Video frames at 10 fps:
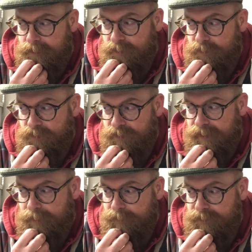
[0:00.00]

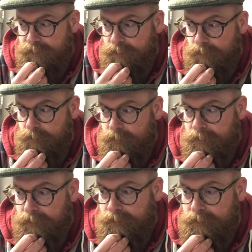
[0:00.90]
shape
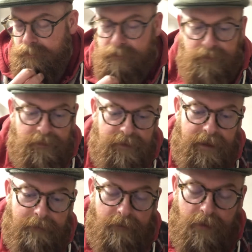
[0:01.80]
to
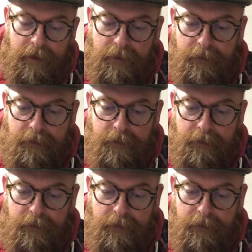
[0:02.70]
get right.